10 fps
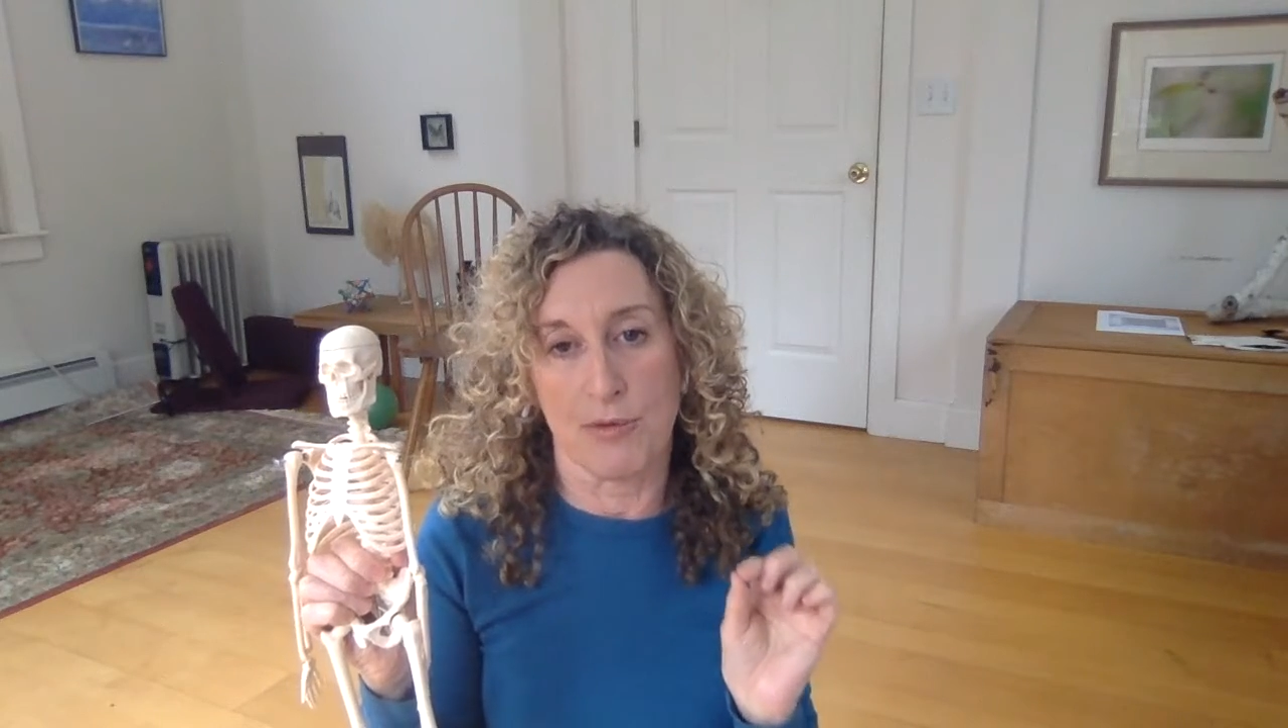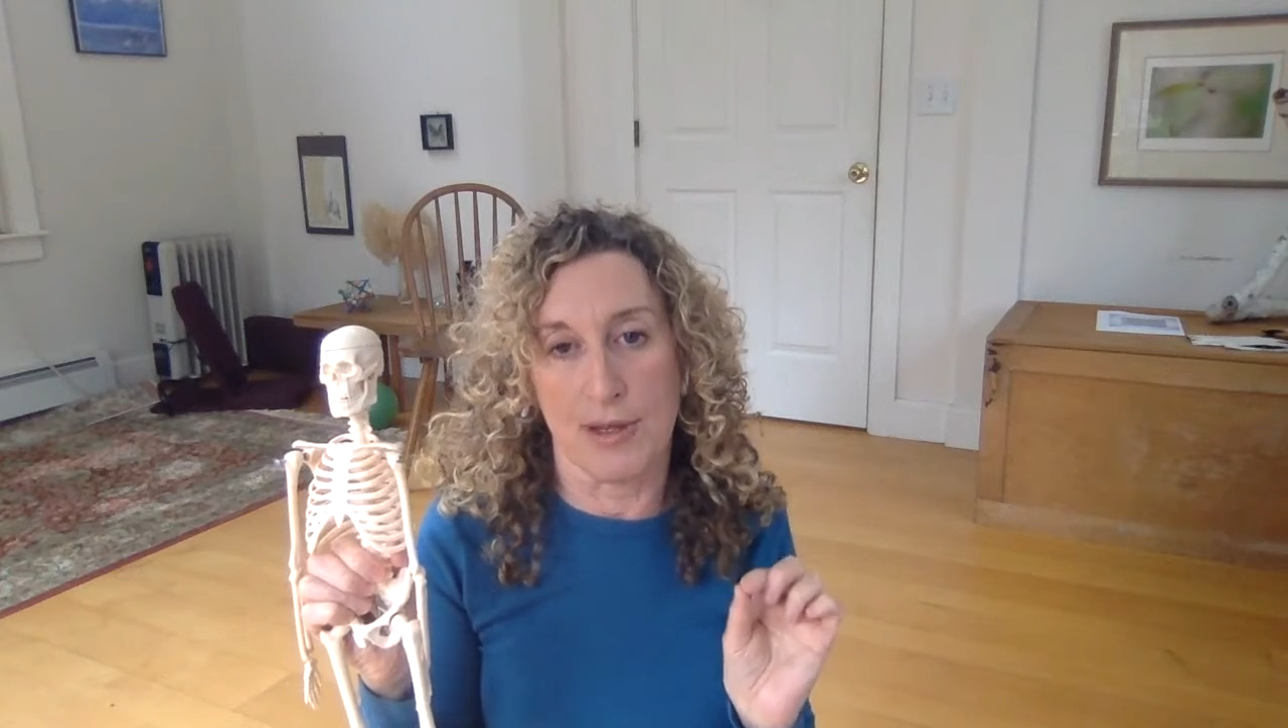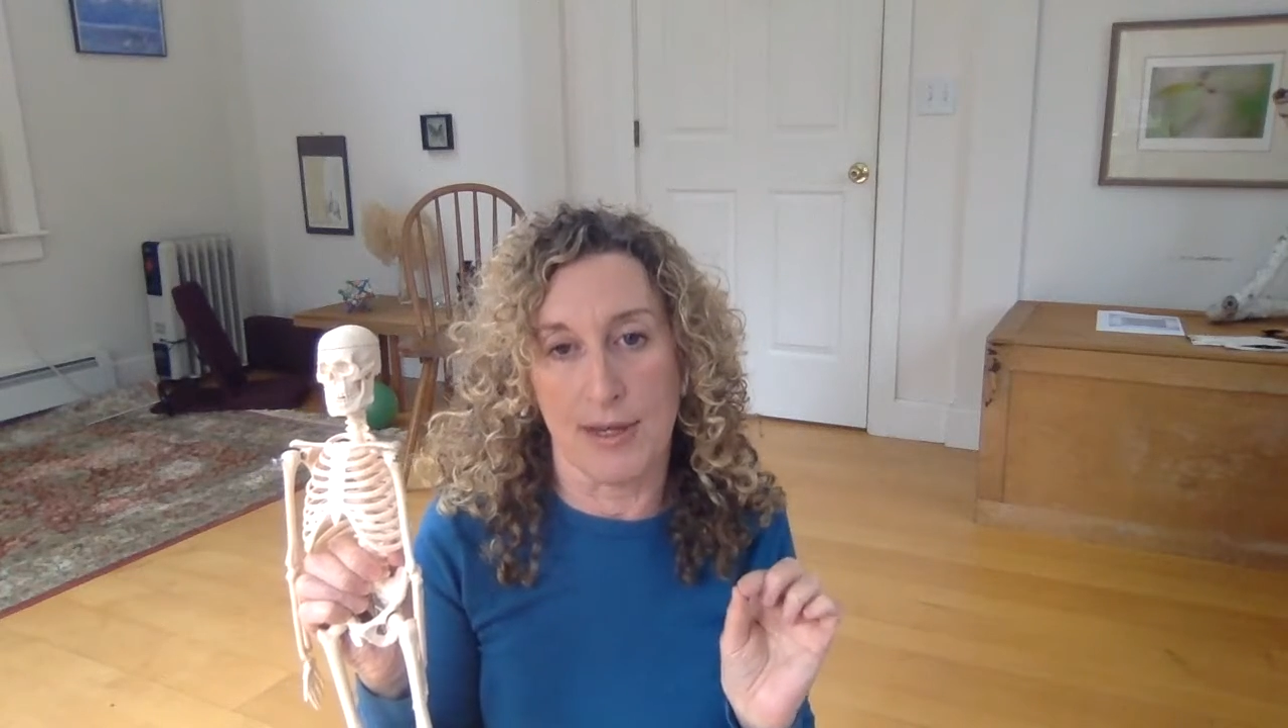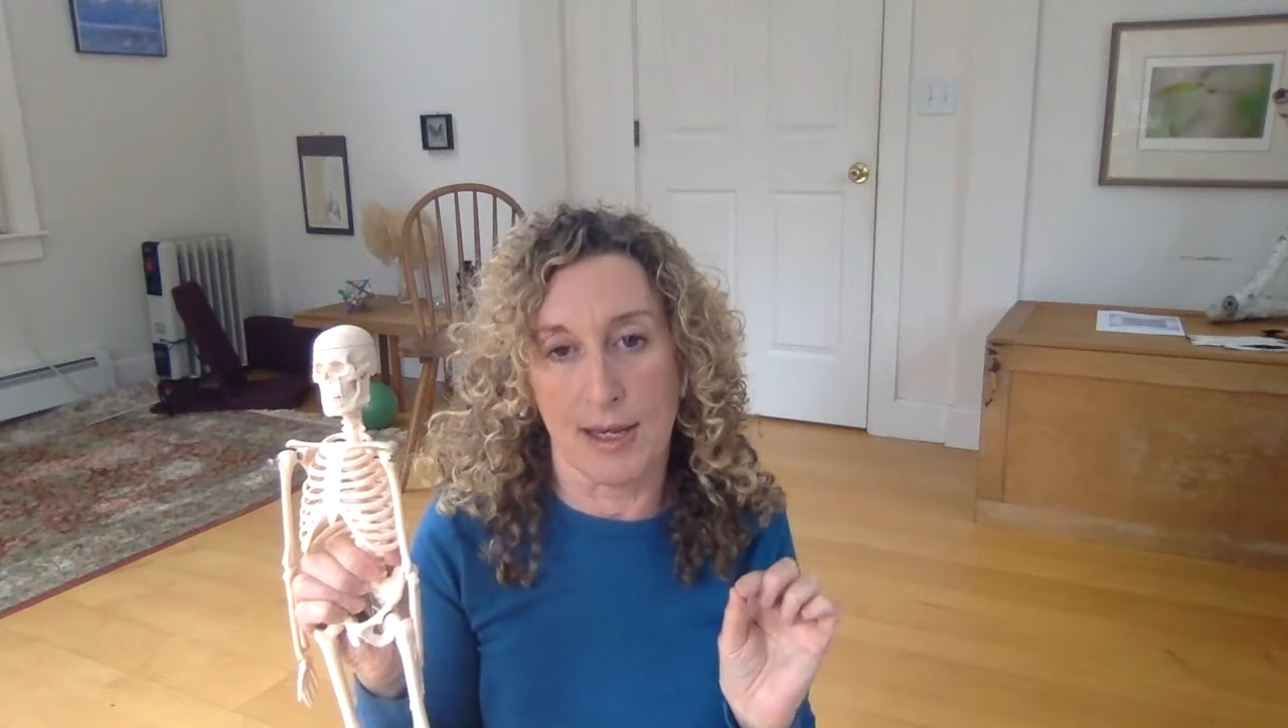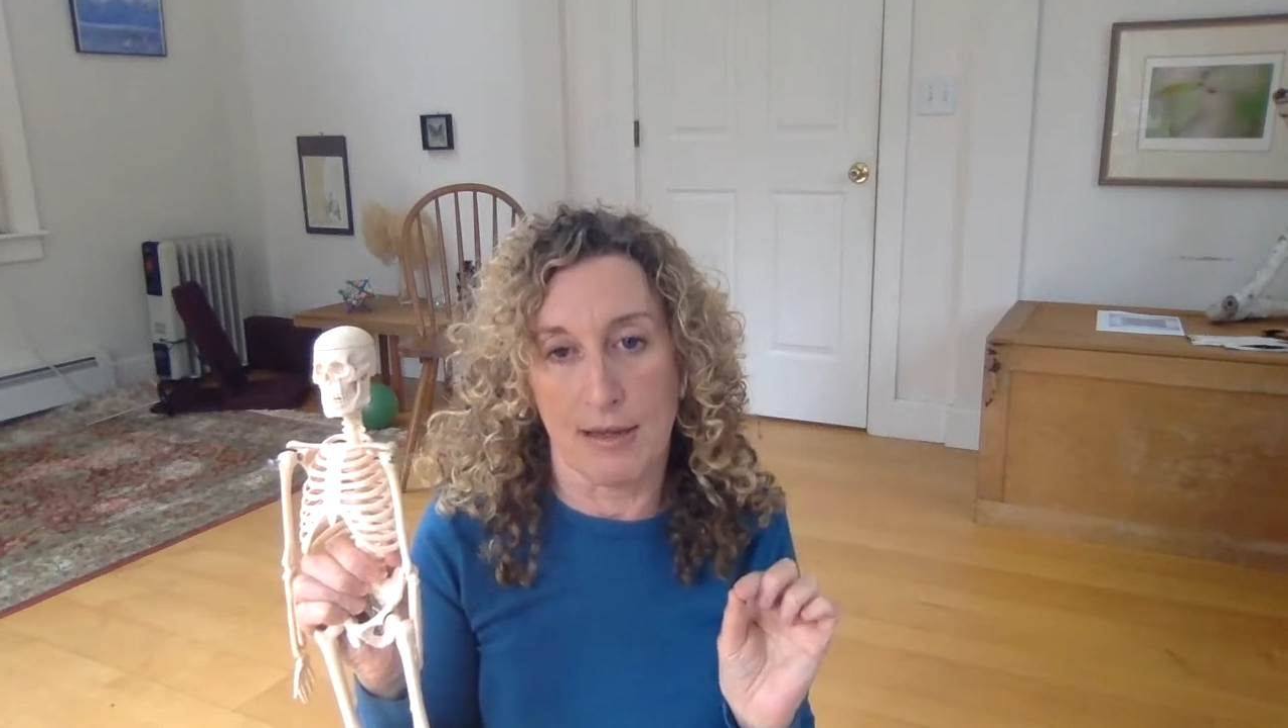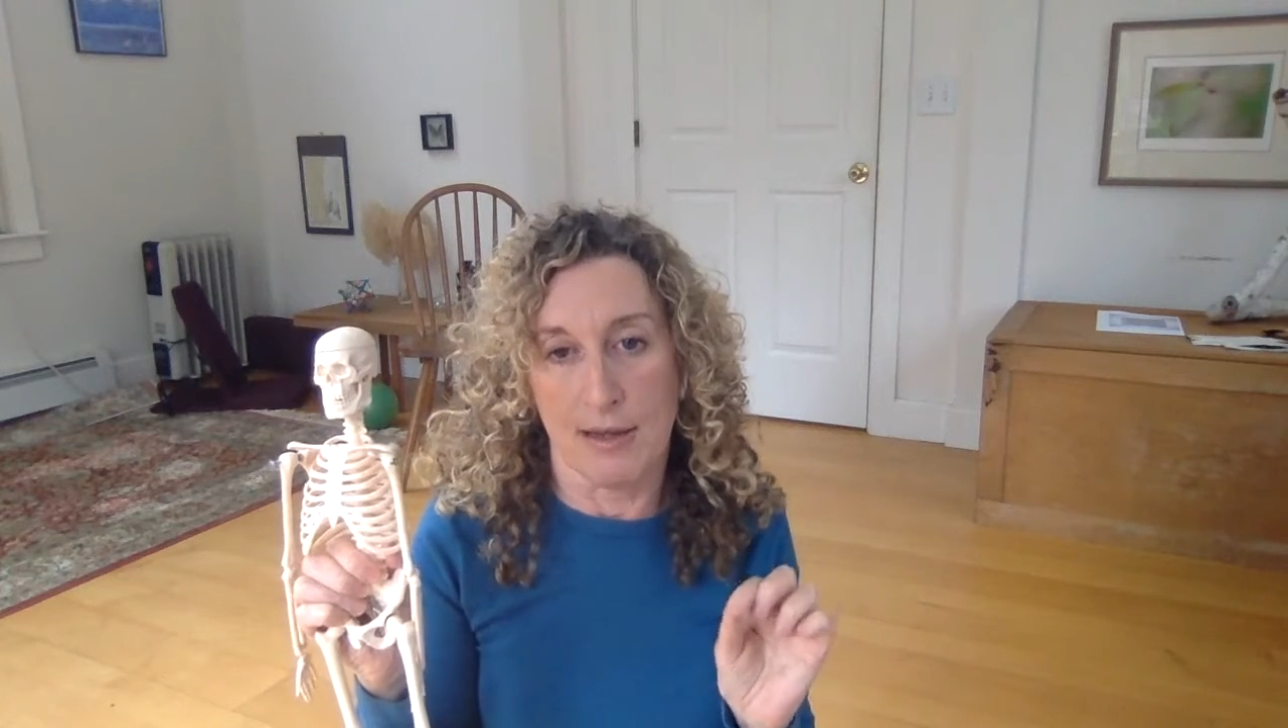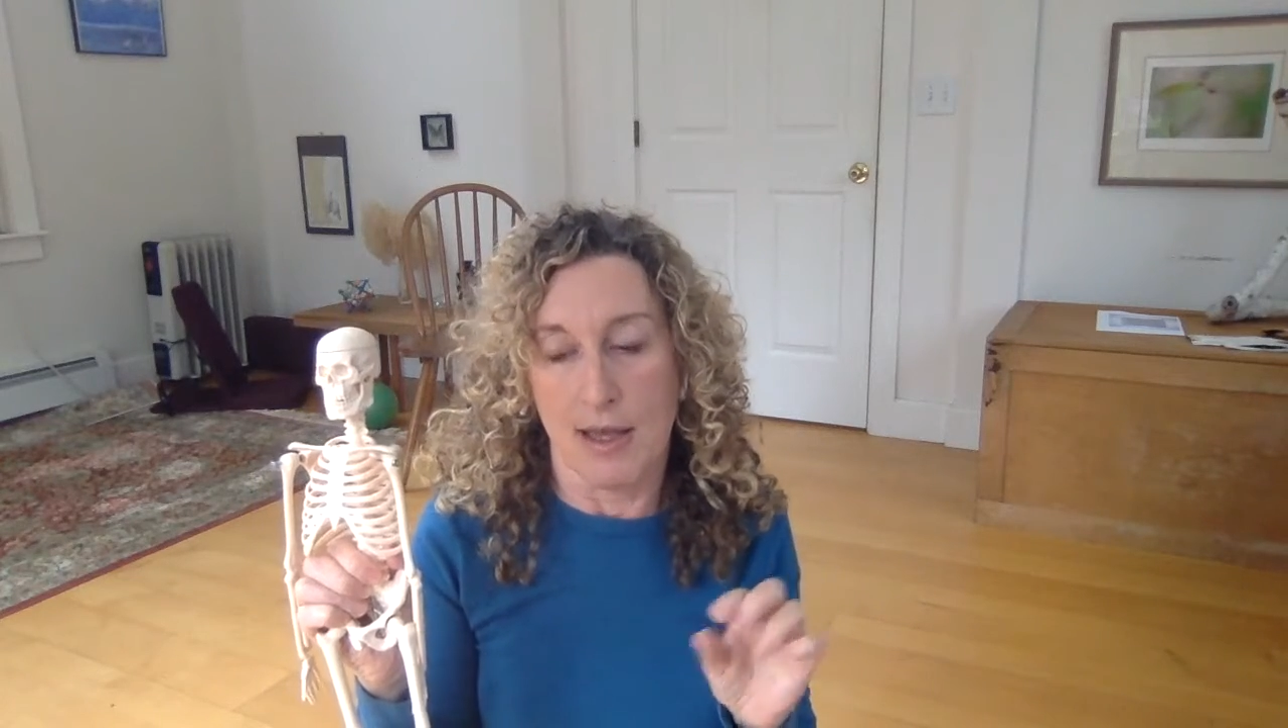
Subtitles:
breathing